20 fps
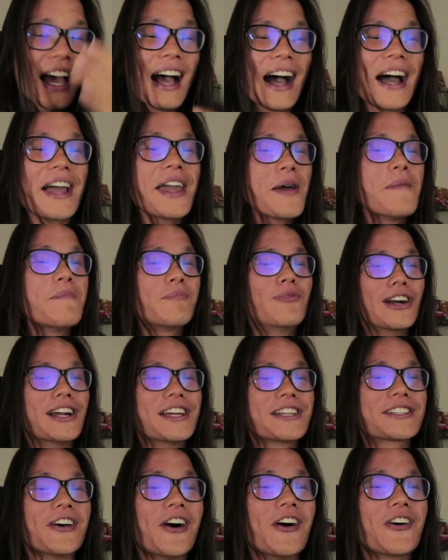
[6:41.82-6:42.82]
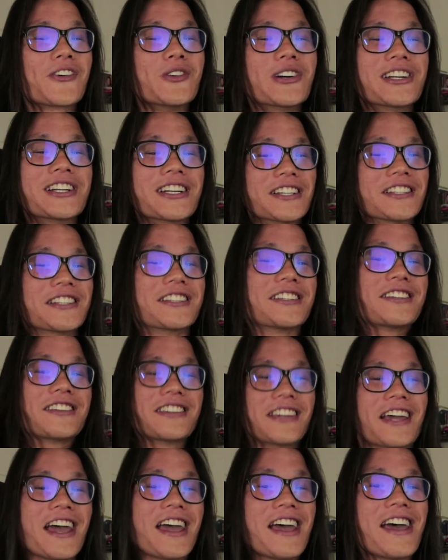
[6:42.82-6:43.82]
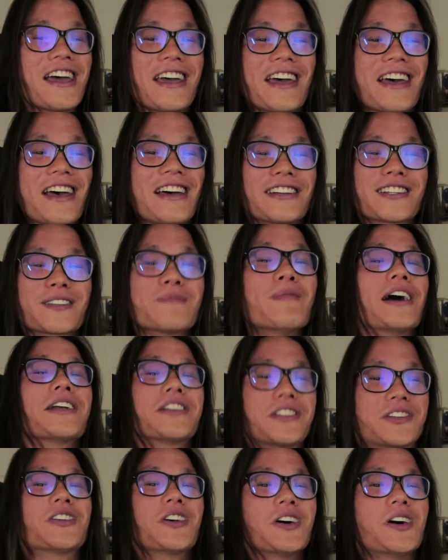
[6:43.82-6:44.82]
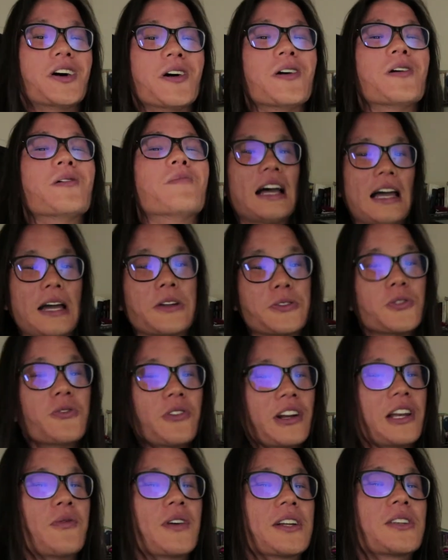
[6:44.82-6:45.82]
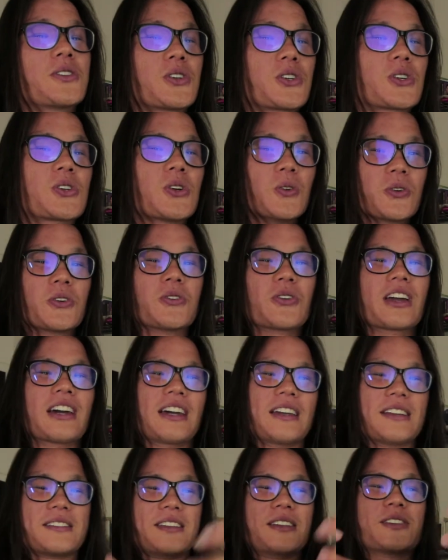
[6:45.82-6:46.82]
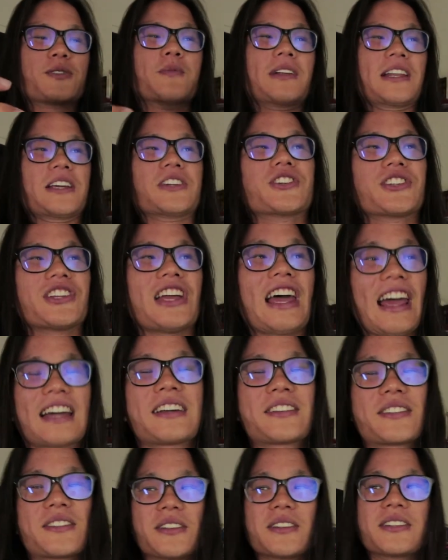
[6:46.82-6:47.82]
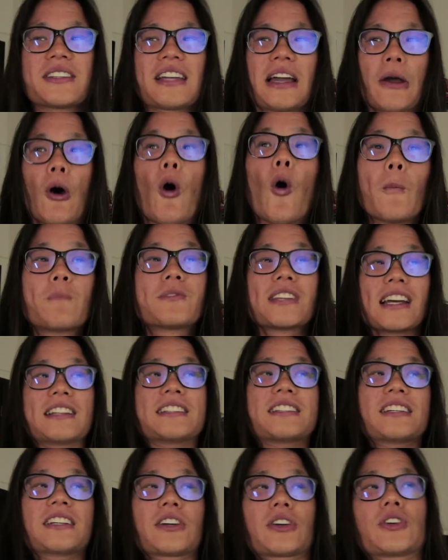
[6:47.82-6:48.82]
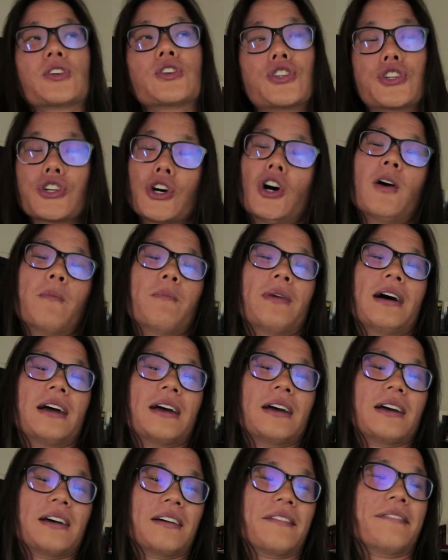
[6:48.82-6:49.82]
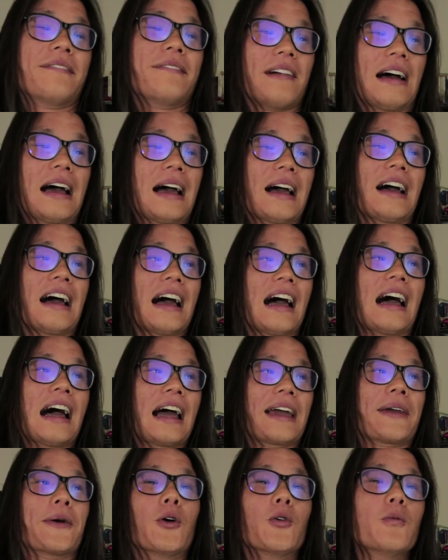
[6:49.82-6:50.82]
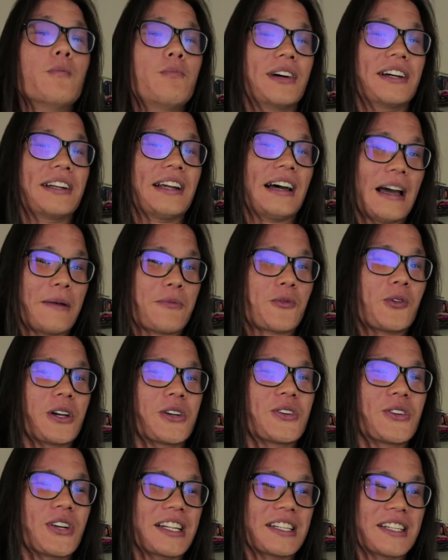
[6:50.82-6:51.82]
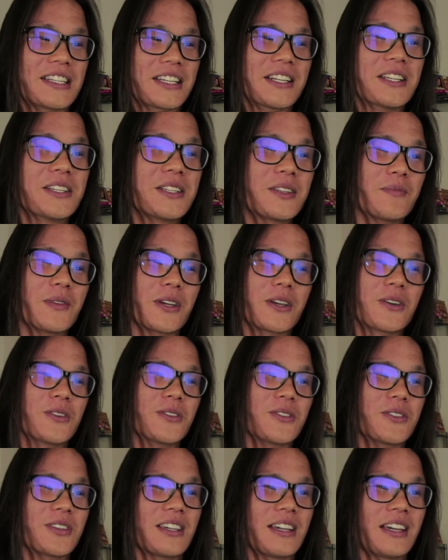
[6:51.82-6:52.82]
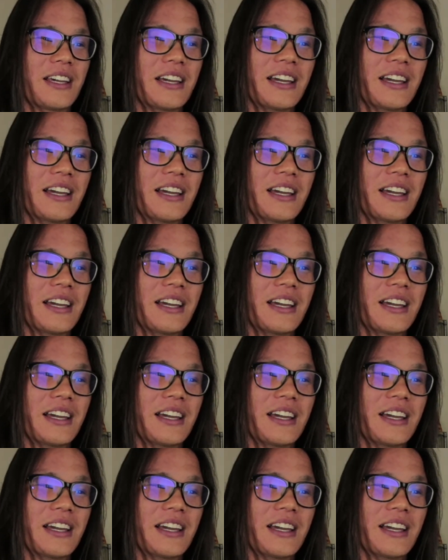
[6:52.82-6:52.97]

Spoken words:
I embrace awkwardness. Yeah, that's my job. I do really want to show you guys this Malaysian accent. I hoped I did a good job. I hope, but I'm quite sure I didn't because